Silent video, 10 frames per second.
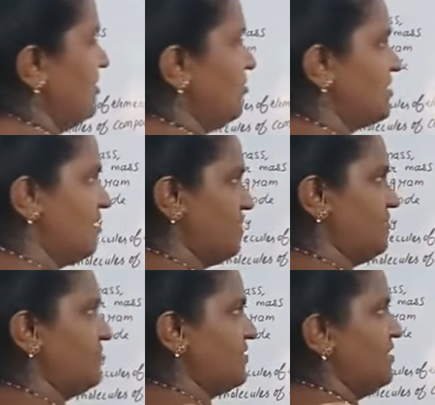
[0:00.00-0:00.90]
Now tell
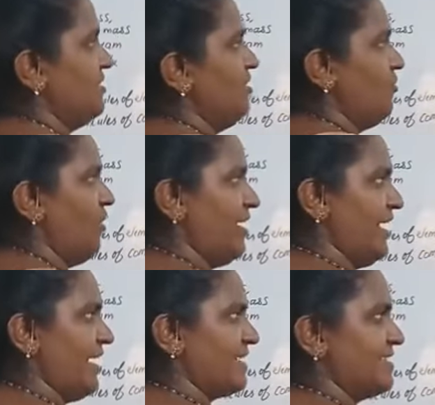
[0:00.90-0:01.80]
me. 1
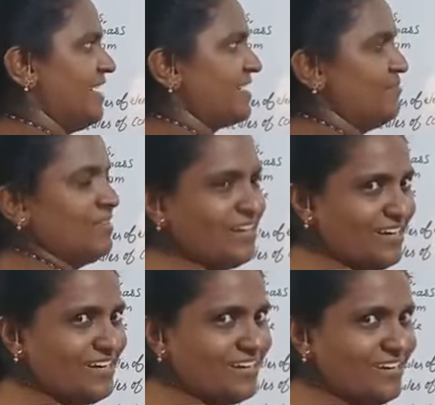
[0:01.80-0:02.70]
nitrogen atom.
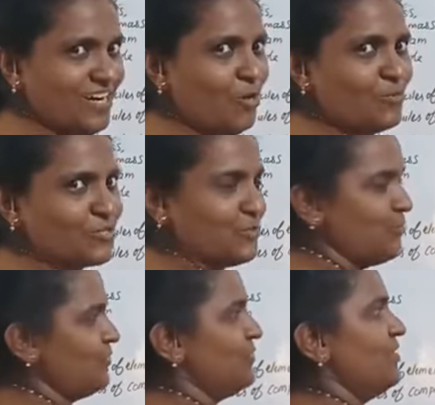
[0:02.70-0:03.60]
How much
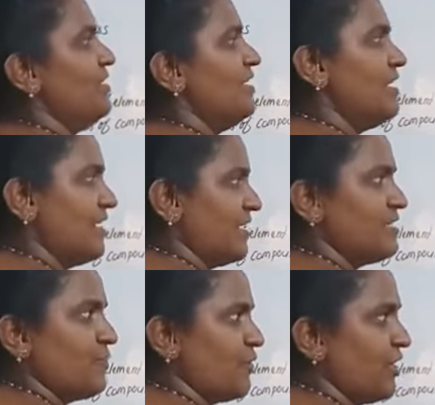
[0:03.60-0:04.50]
U? It
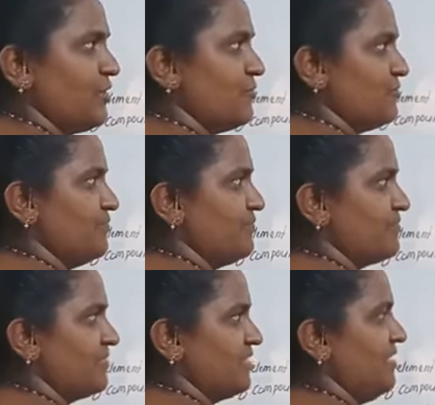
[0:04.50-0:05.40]
is 14 U.
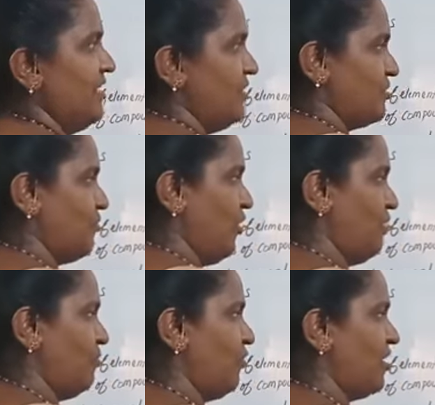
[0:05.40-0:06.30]
So
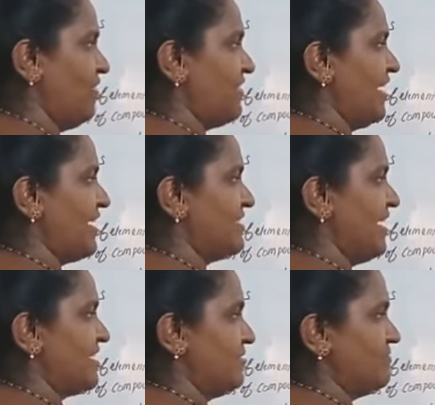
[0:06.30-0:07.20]
1 mole of nitrogen
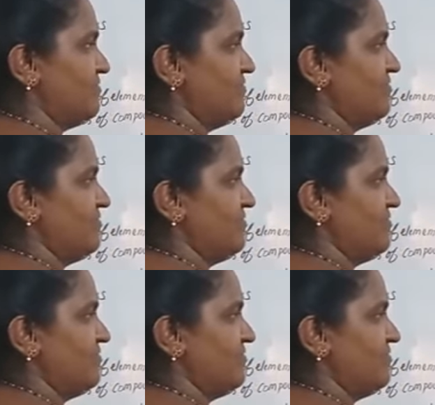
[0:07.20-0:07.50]
atom.